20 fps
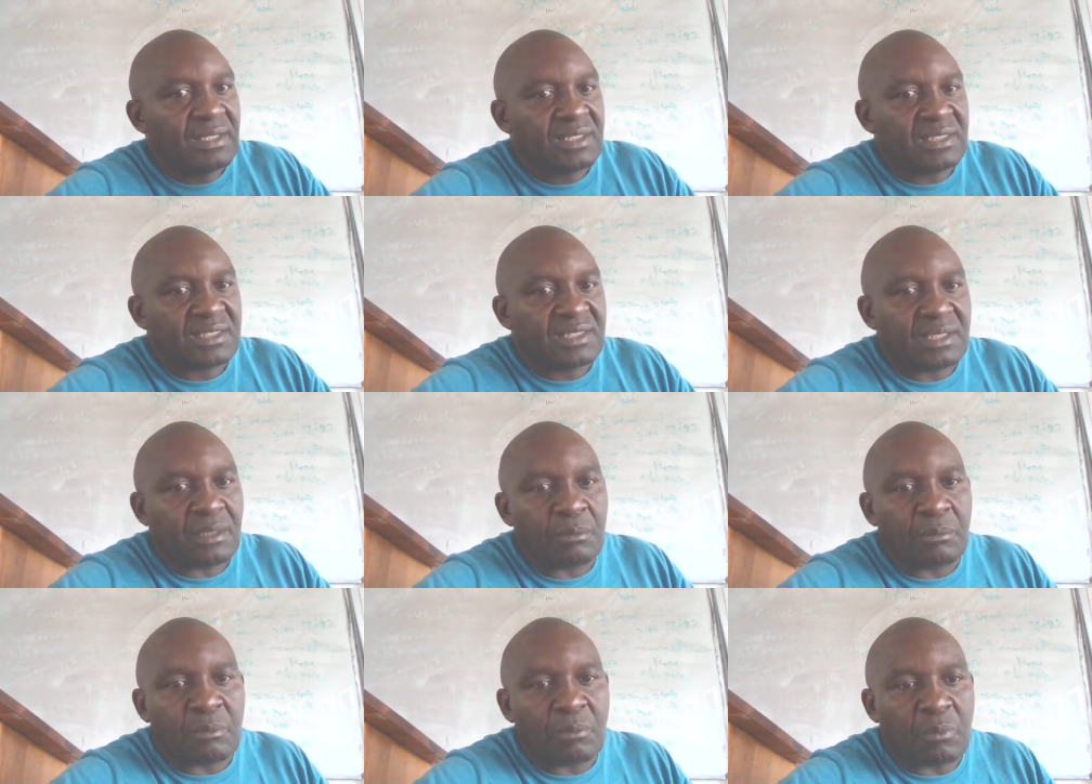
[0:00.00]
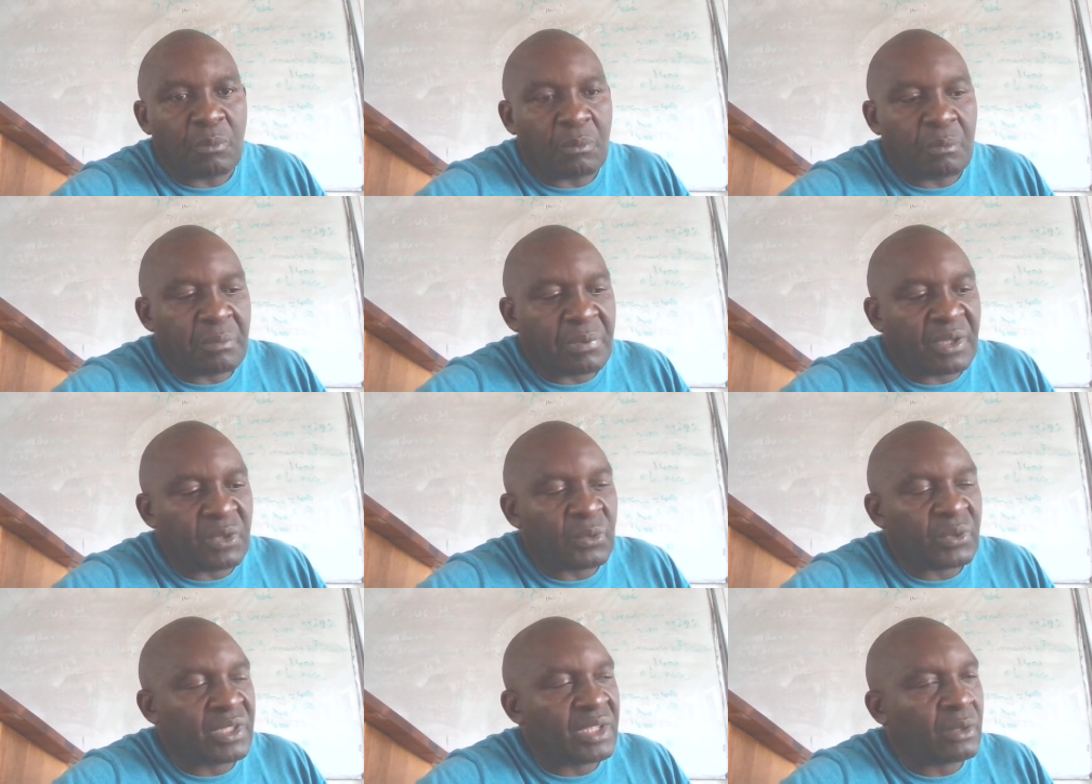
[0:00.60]
some
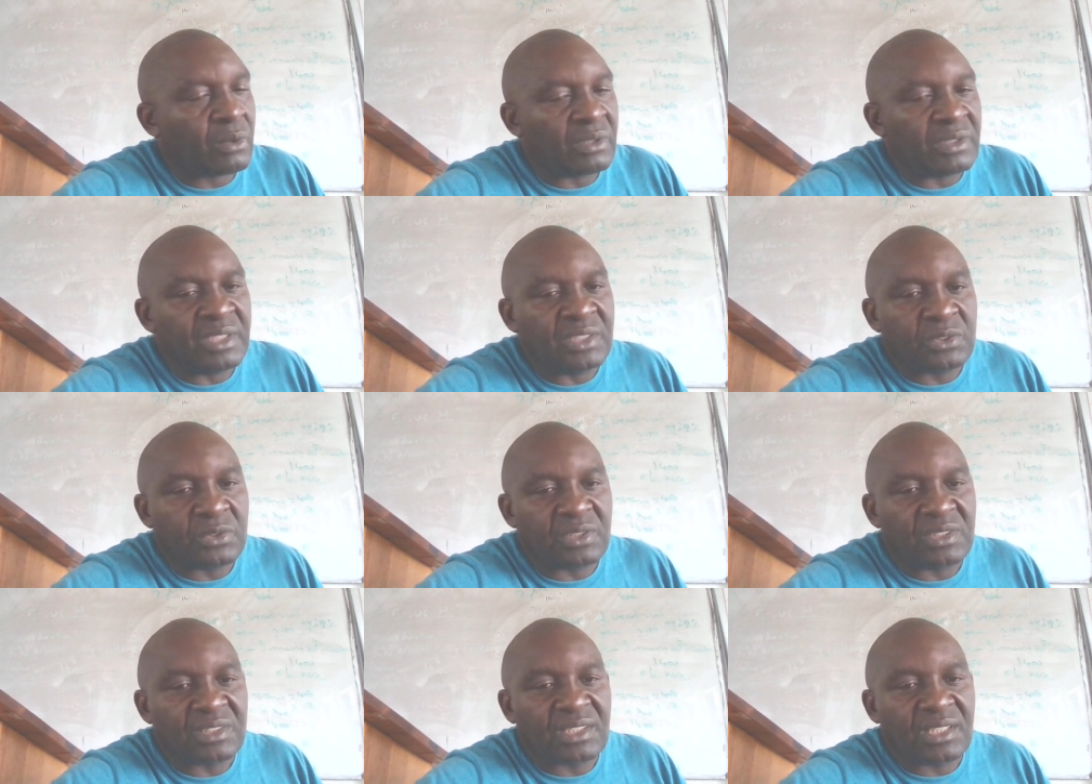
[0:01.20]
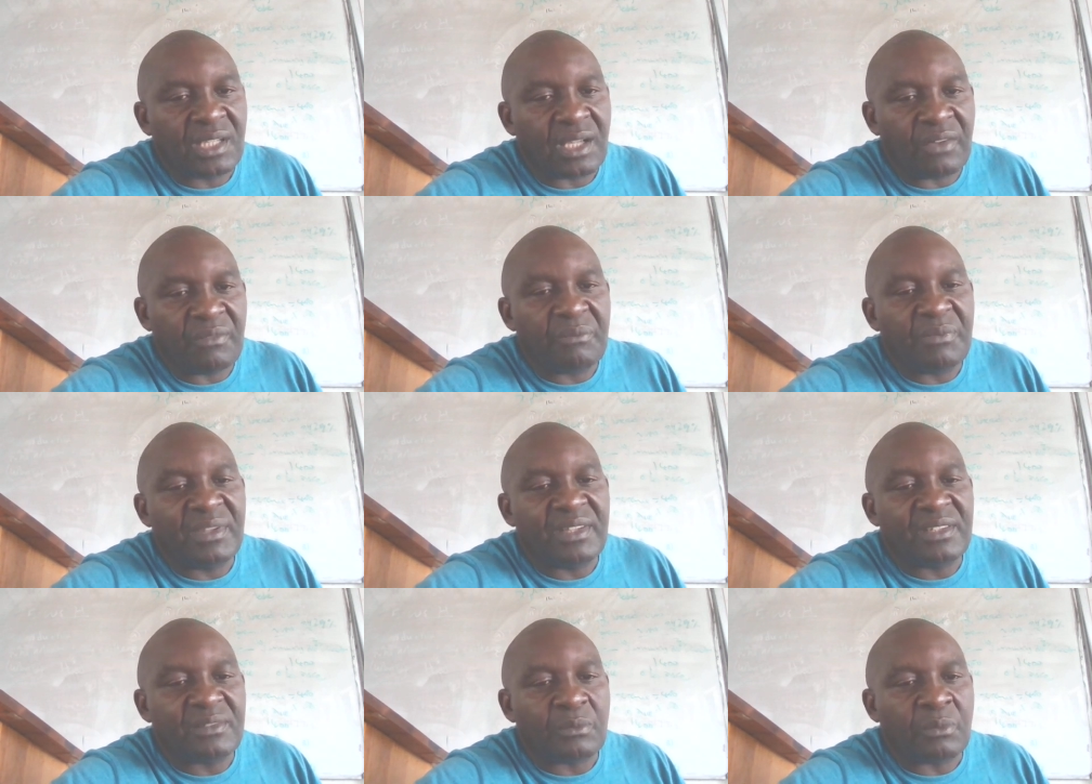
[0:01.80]
bad working conditions,
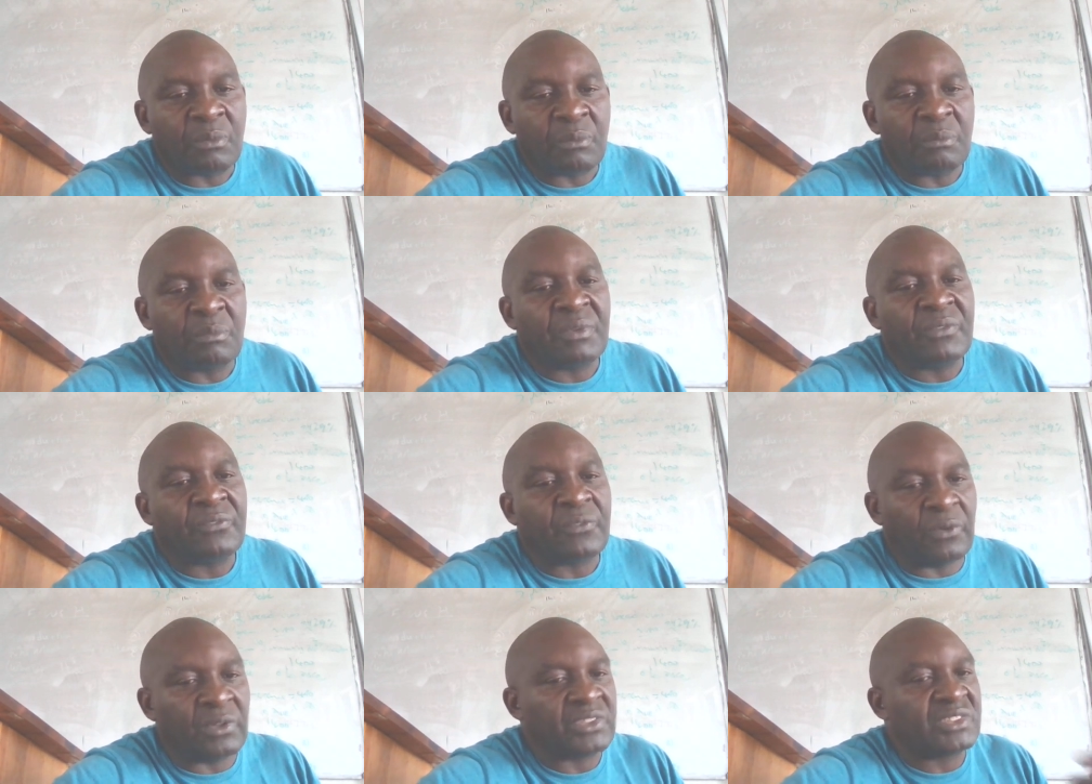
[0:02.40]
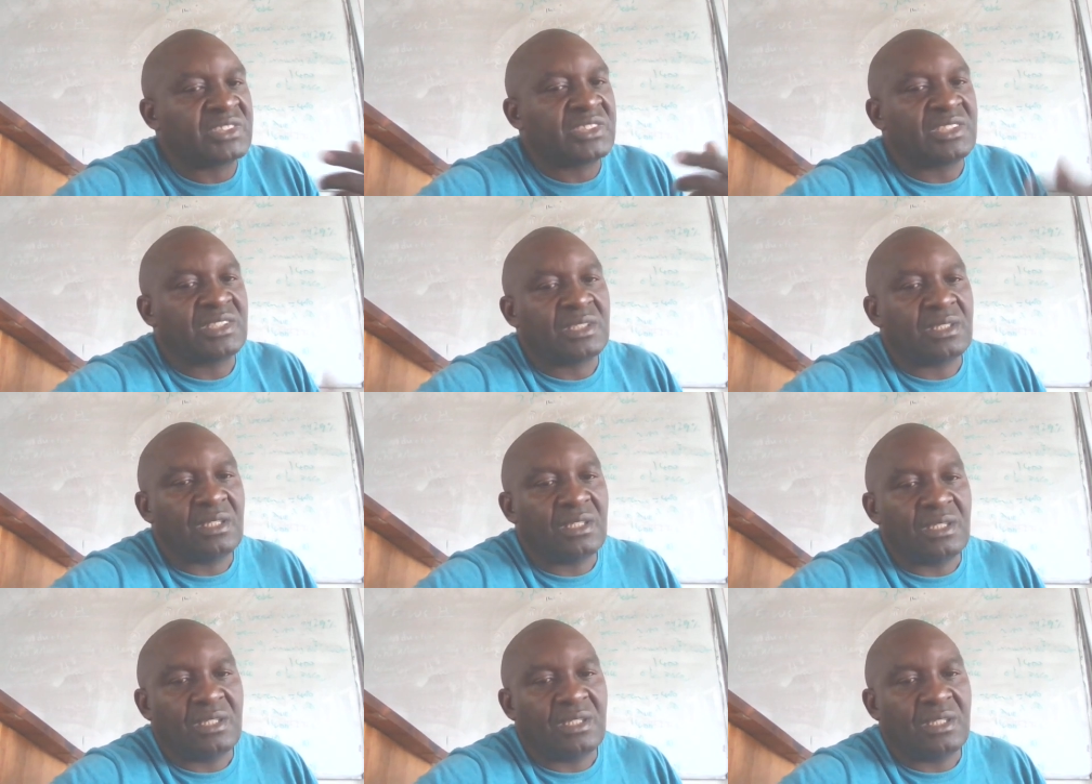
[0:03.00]
government will be forced